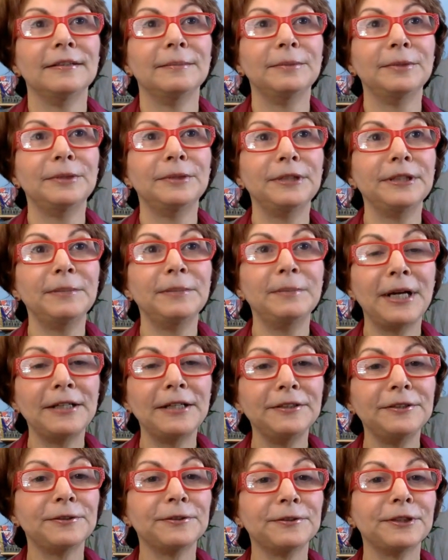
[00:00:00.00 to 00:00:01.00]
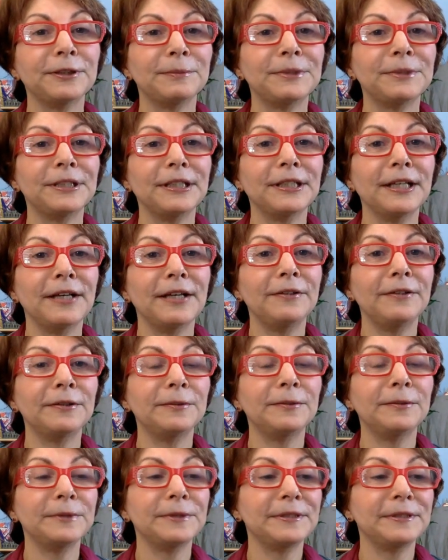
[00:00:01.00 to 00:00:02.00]
putting the manuscript together
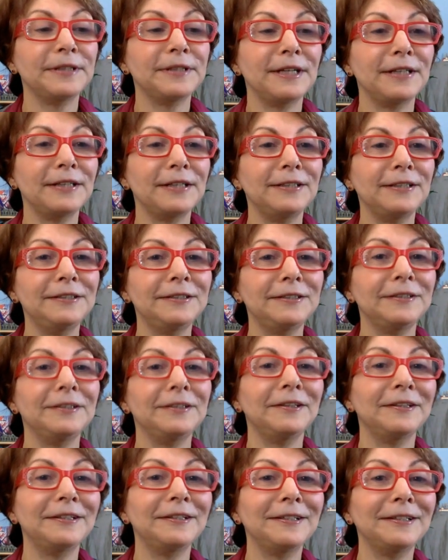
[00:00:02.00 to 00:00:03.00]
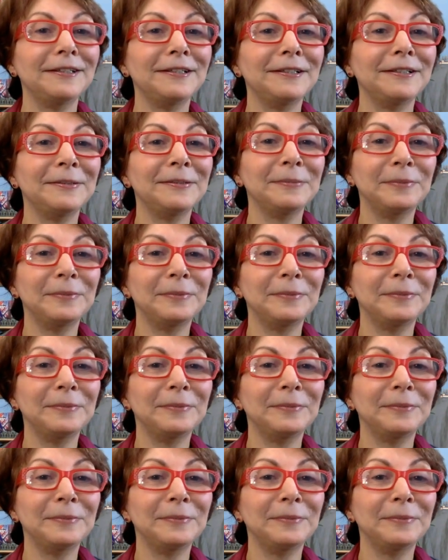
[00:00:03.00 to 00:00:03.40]
was not an easy thing,